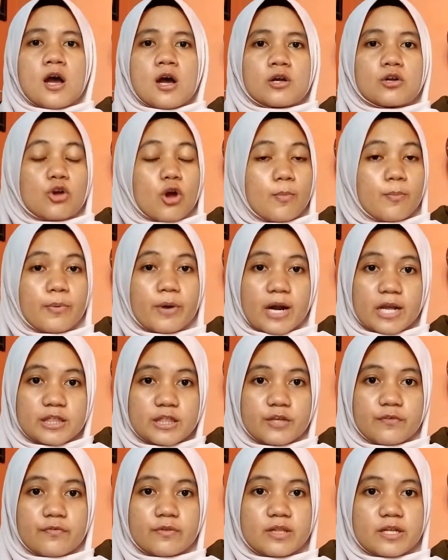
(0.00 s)

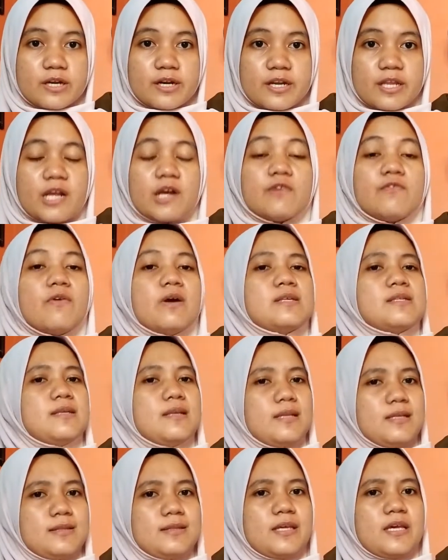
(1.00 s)
Cooperative learning
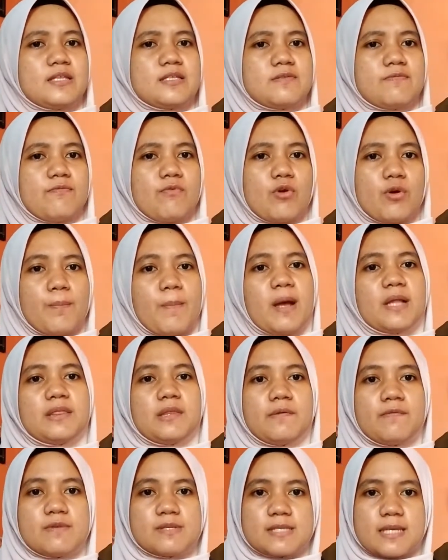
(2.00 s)
facilitates
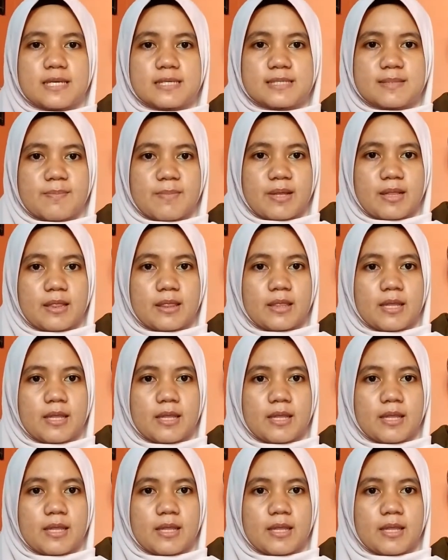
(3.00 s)
formative assessment